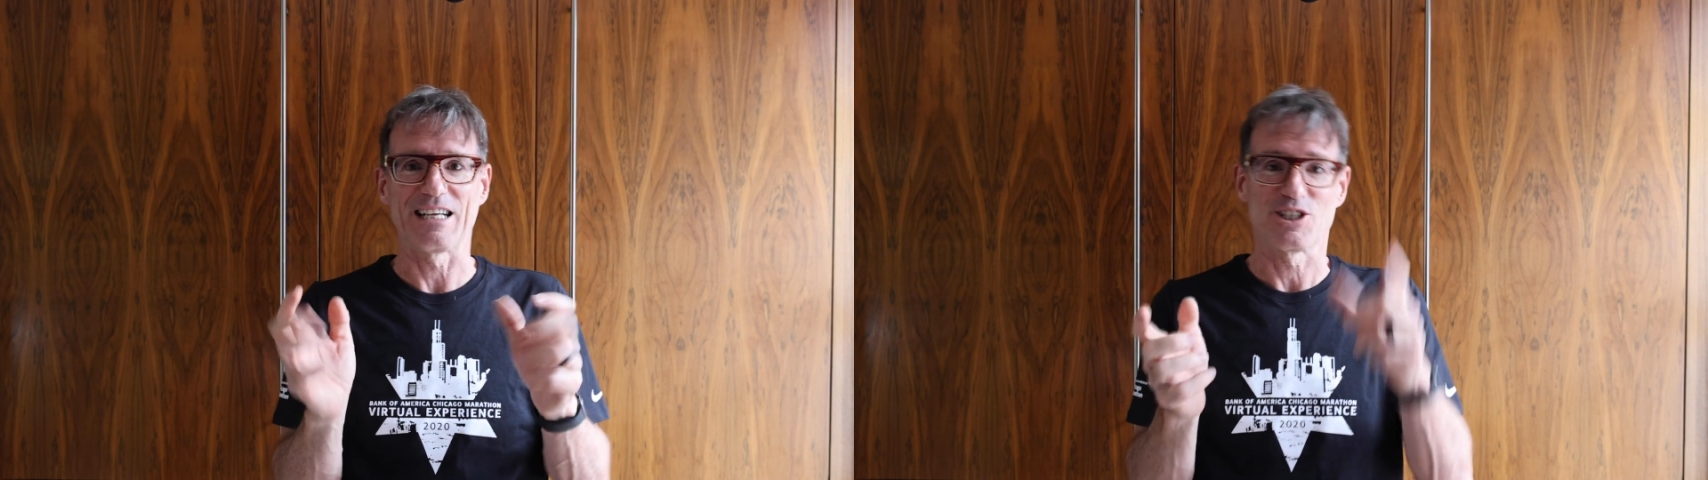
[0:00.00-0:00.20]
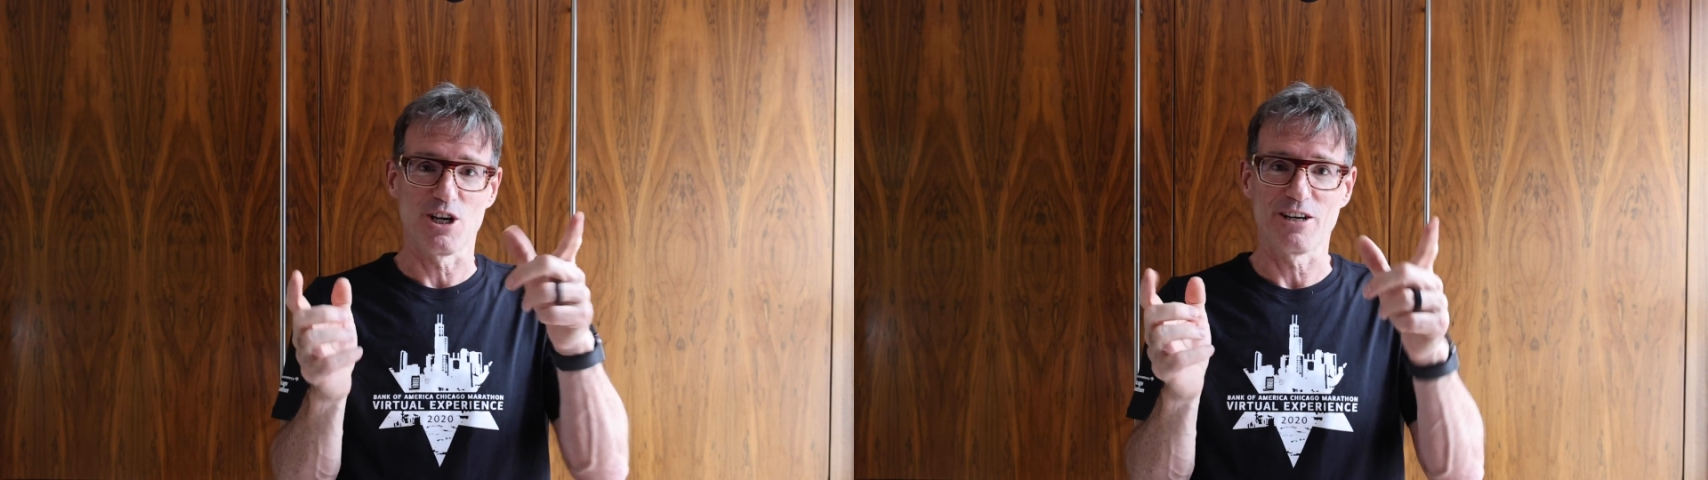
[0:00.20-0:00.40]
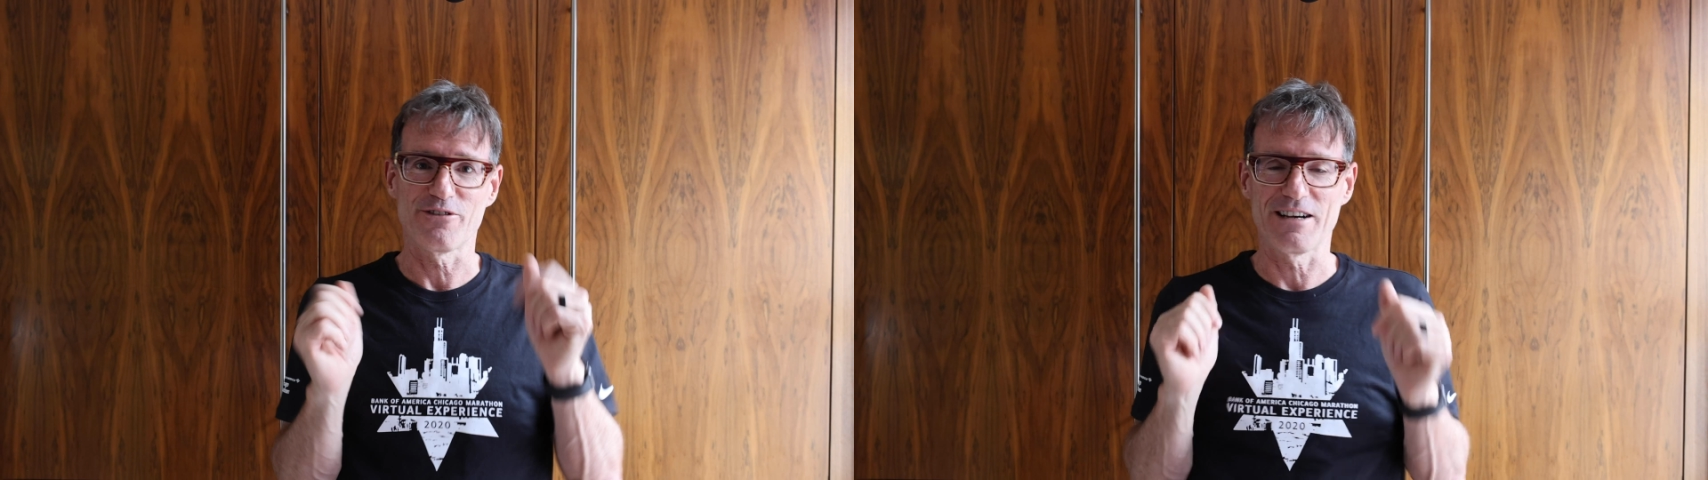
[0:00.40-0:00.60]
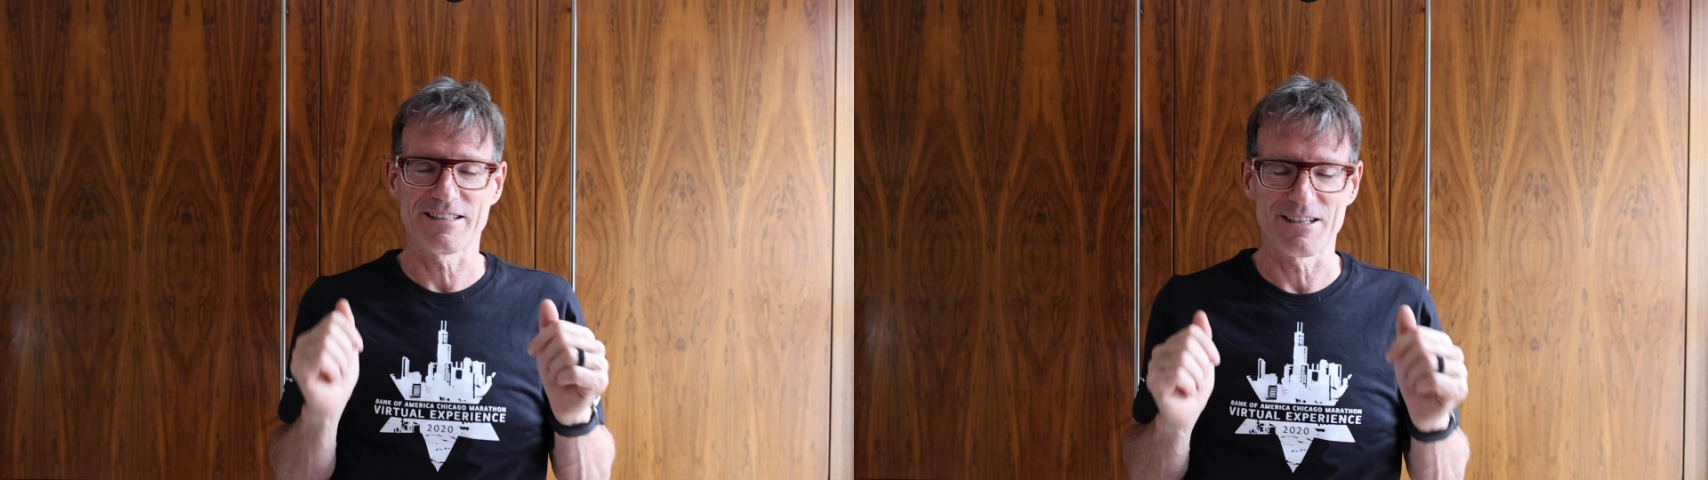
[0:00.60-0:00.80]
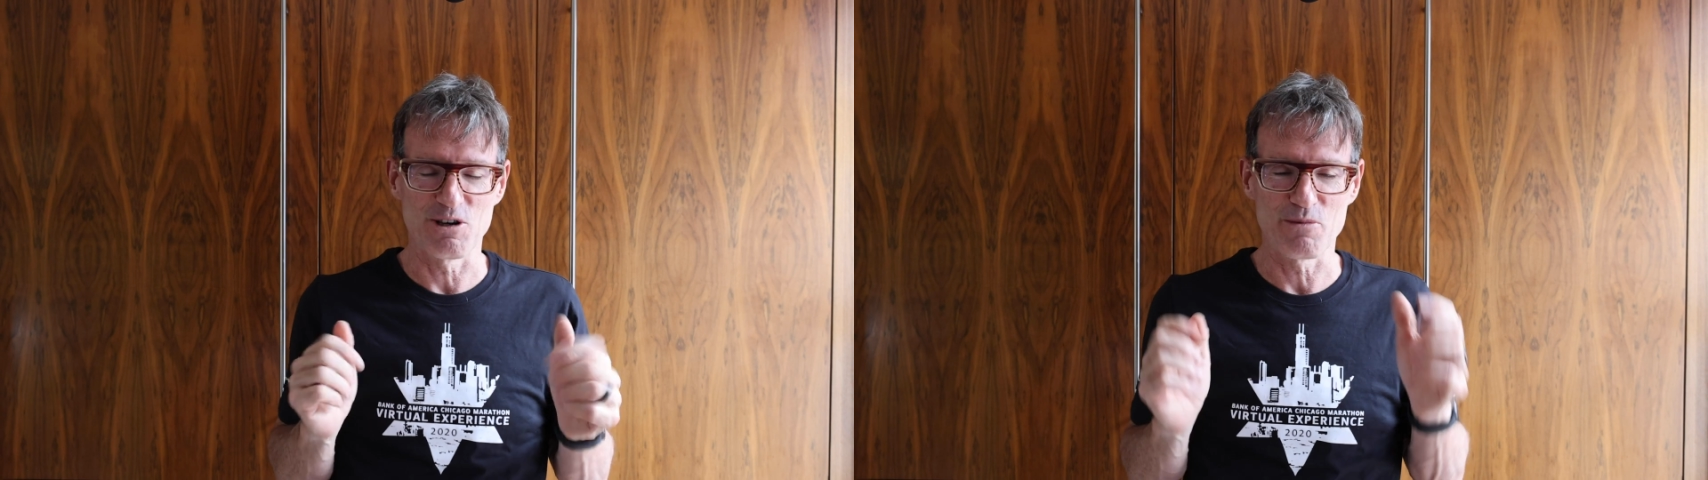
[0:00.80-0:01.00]
John, if you're
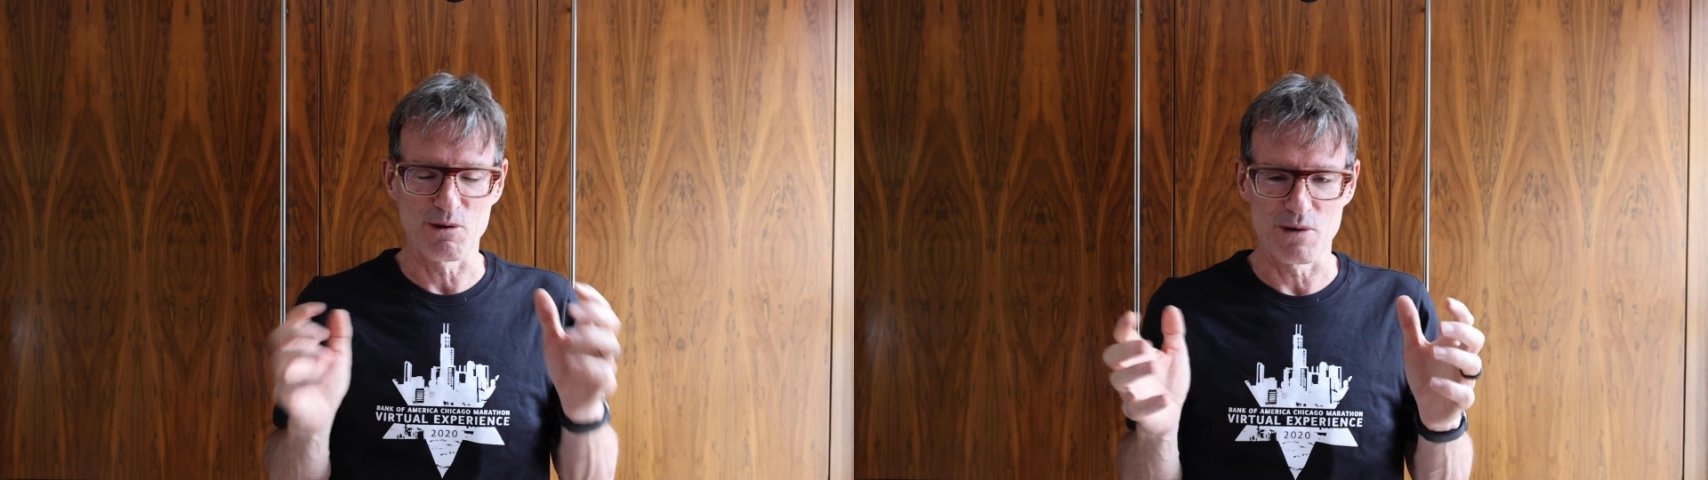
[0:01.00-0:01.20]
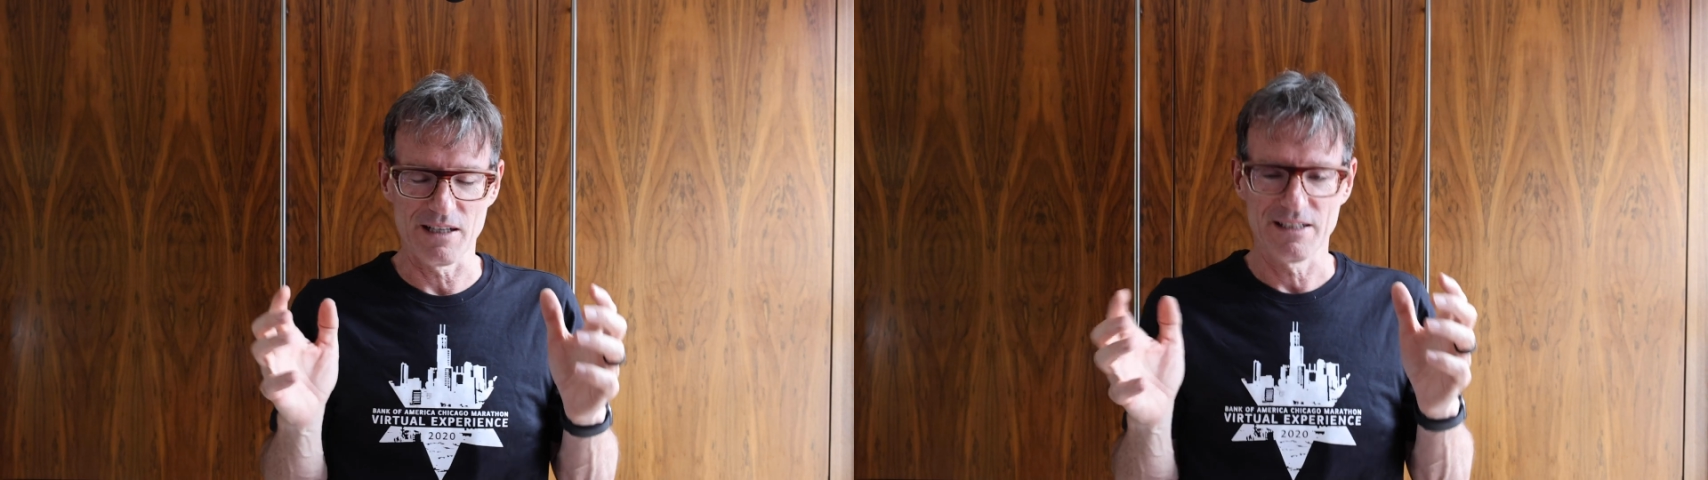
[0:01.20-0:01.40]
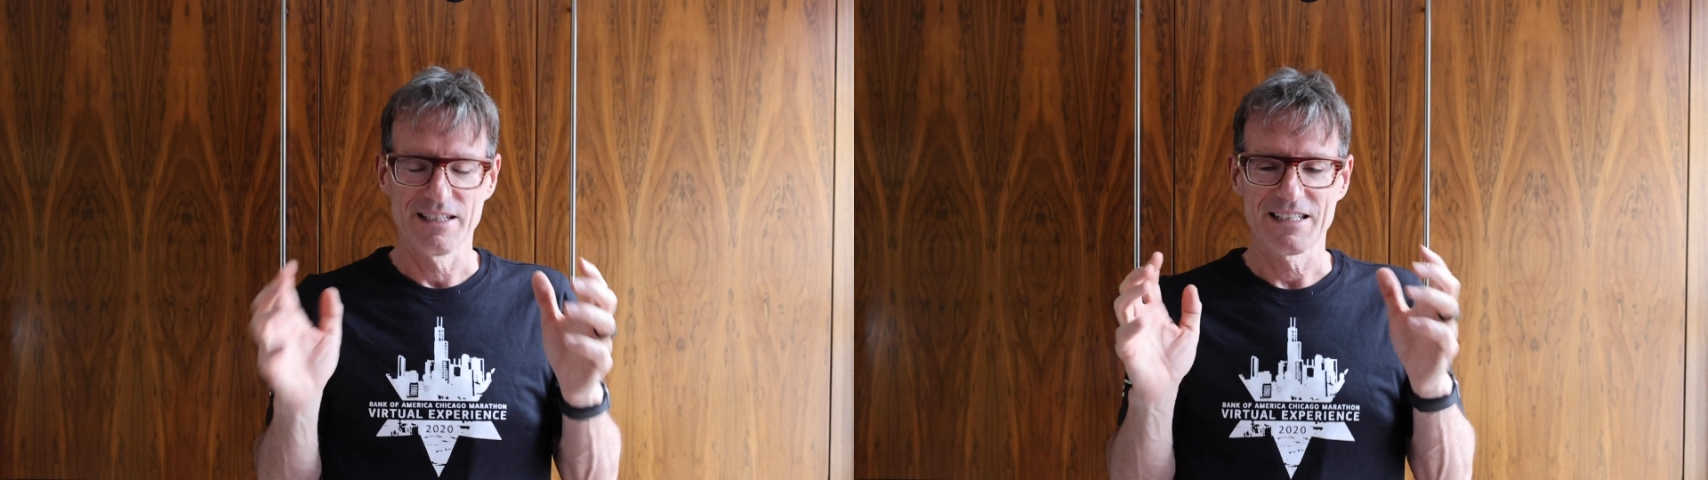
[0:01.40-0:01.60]
out there, I hope you're well.